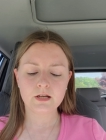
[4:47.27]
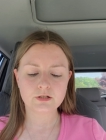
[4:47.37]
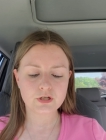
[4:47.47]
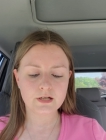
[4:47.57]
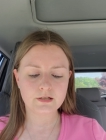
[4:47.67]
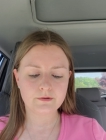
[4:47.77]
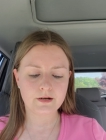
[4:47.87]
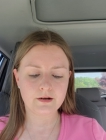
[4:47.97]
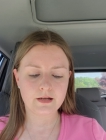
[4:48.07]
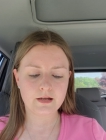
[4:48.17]
In
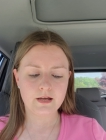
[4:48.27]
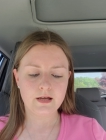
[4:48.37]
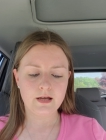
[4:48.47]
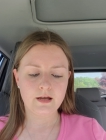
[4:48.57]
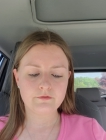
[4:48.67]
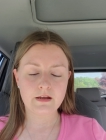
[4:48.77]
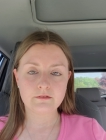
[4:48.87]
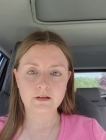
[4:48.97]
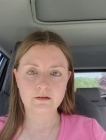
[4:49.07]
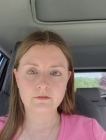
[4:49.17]
January, I
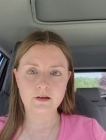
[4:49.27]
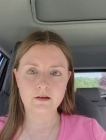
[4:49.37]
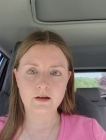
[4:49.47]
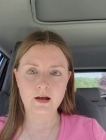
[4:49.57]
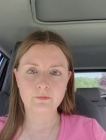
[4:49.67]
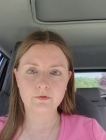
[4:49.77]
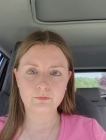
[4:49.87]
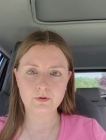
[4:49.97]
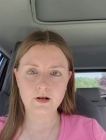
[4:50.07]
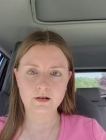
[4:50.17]
found out that I was
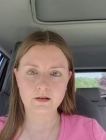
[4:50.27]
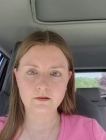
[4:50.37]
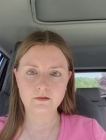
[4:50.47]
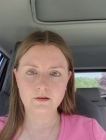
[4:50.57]
pregnant,